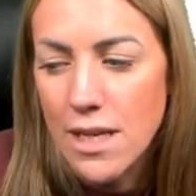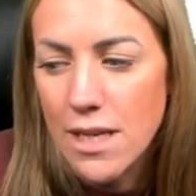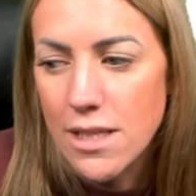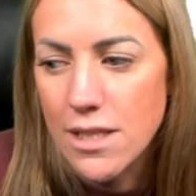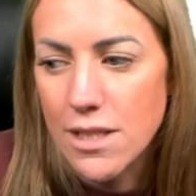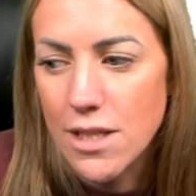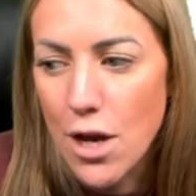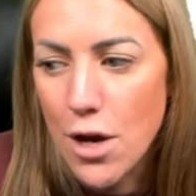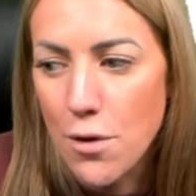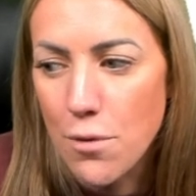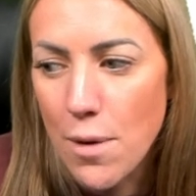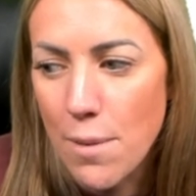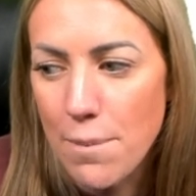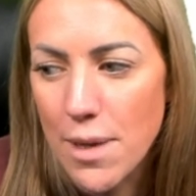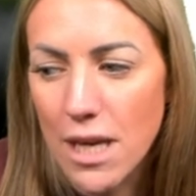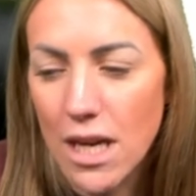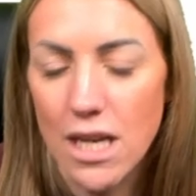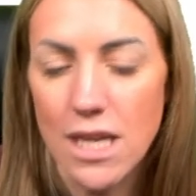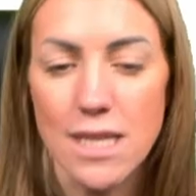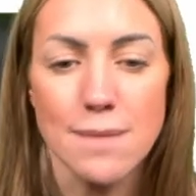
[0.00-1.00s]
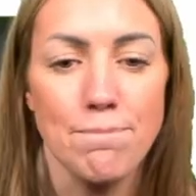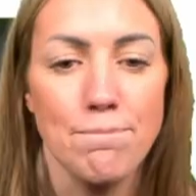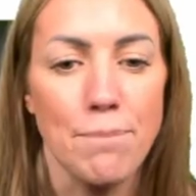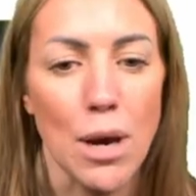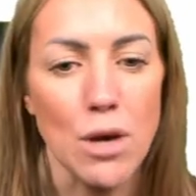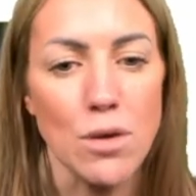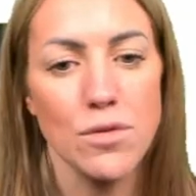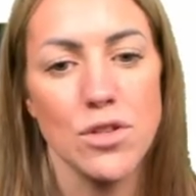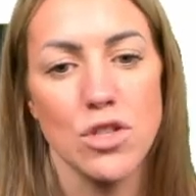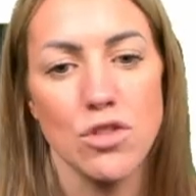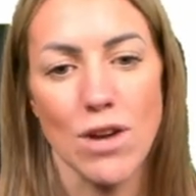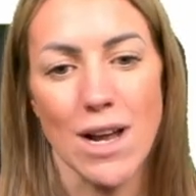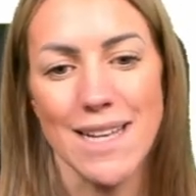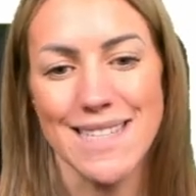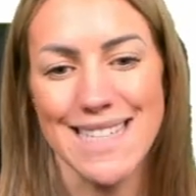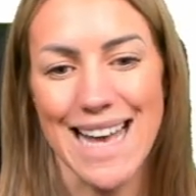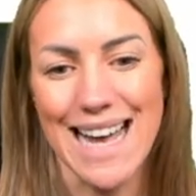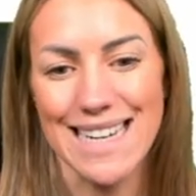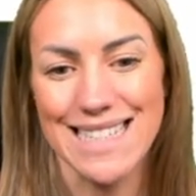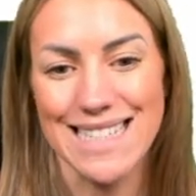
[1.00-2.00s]
So because both
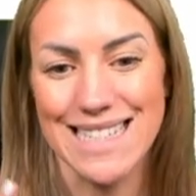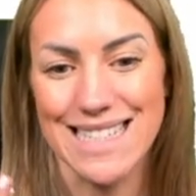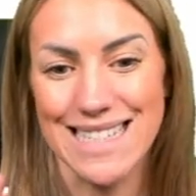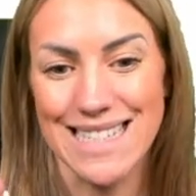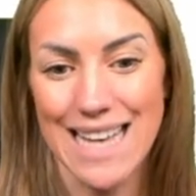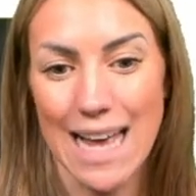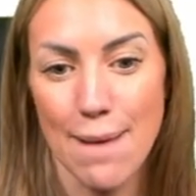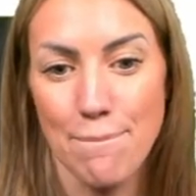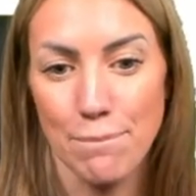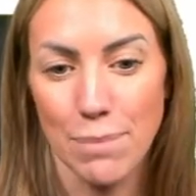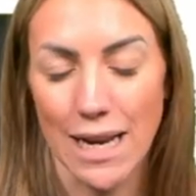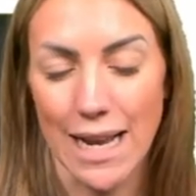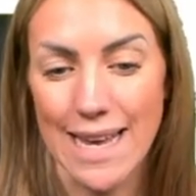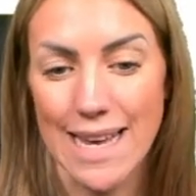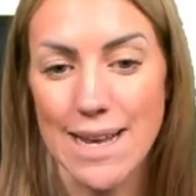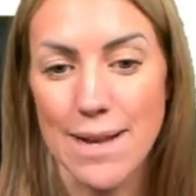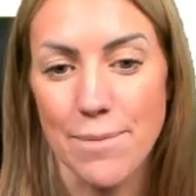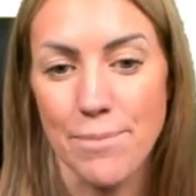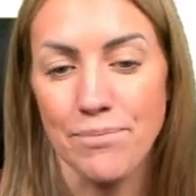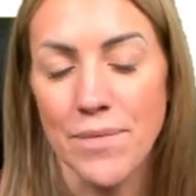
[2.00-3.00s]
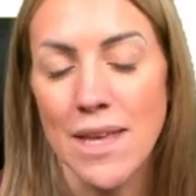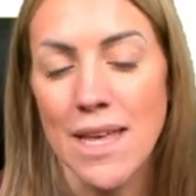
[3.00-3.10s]
strands act as a template,